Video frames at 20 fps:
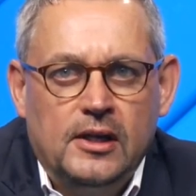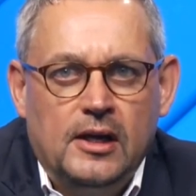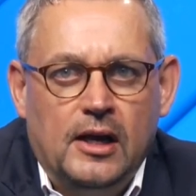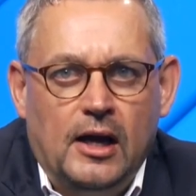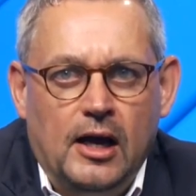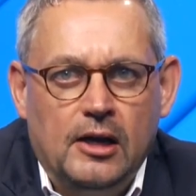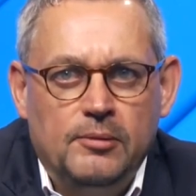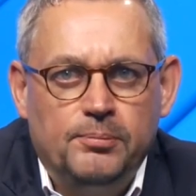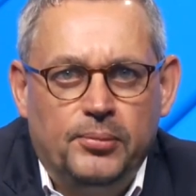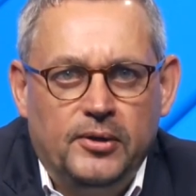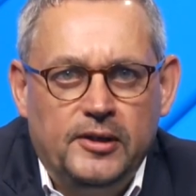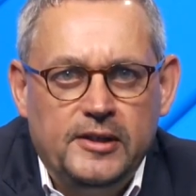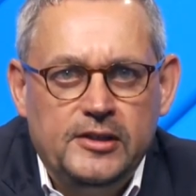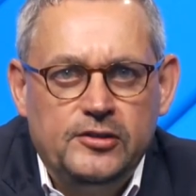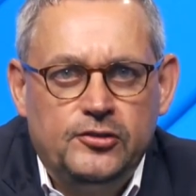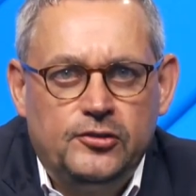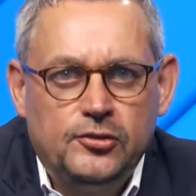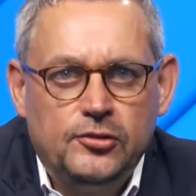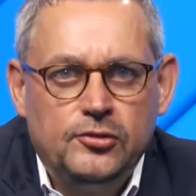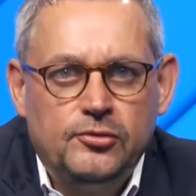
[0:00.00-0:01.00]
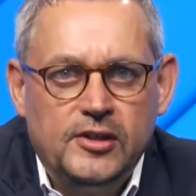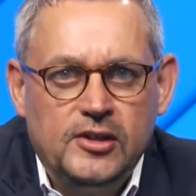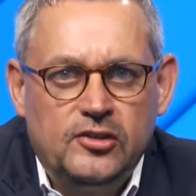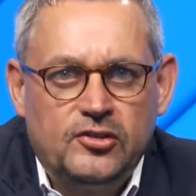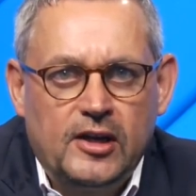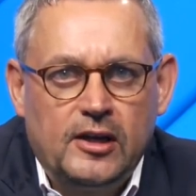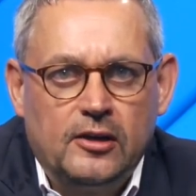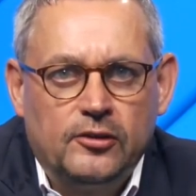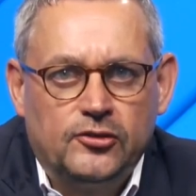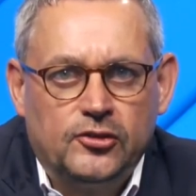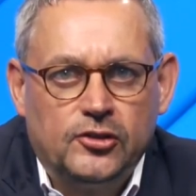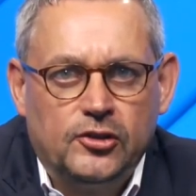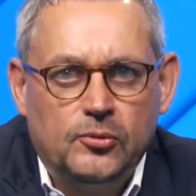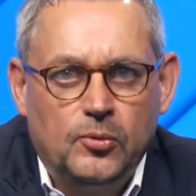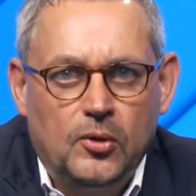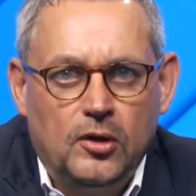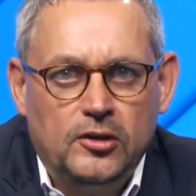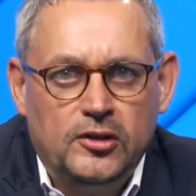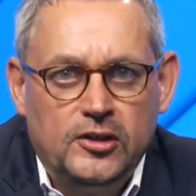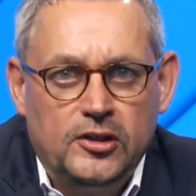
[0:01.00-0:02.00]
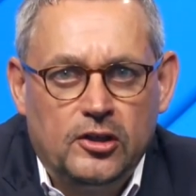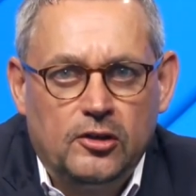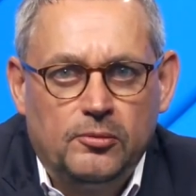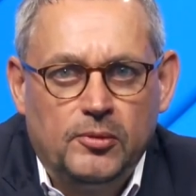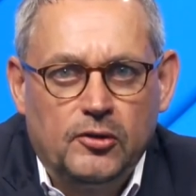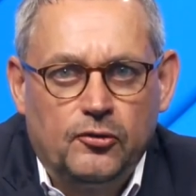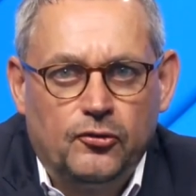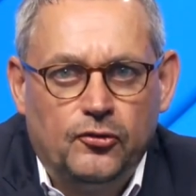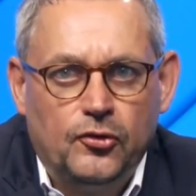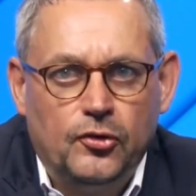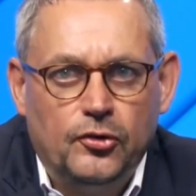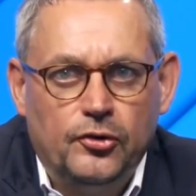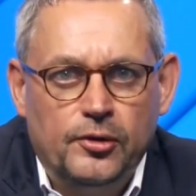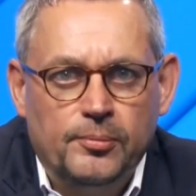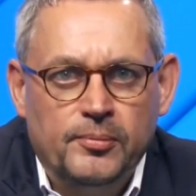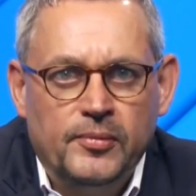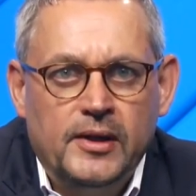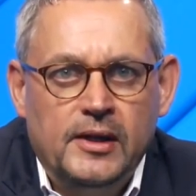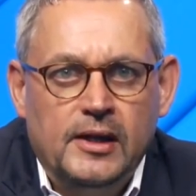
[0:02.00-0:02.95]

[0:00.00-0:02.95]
and please do reach out to the World Economic Forum